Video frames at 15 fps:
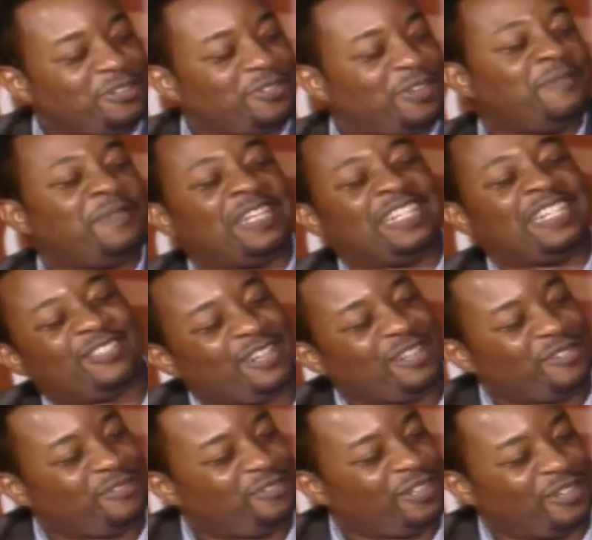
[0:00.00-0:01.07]
first of all, I'm
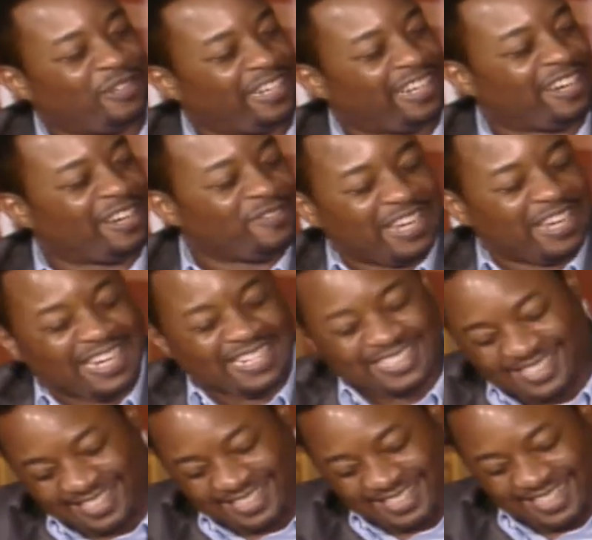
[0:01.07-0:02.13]
enjoying the flow here, Evangelist.